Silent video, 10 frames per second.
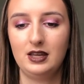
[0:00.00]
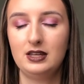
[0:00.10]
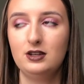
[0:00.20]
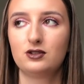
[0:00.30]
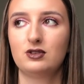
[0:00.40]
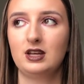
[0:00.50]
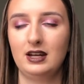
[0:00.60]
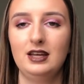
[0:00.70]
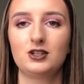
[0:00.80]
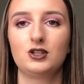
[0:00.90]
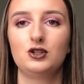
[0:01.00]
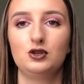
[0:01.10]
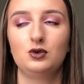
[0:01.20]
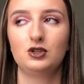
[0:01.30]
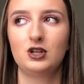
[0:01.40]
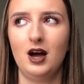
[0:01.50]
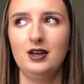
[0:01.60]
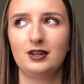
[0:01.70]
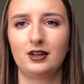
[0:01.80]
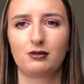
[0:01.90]
industry connections who could
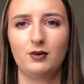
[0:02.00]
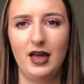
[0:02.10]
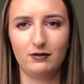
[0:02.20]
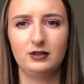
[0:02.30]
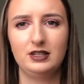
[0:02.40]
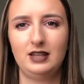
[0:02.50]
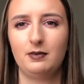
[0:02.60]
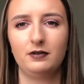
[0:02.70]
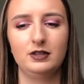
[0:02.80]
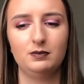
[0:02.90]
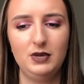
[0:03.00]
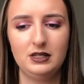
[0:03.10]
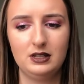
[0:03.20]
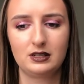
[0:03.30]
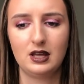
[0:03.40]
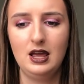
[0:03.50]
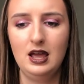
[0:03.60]
guide her through every step of this business.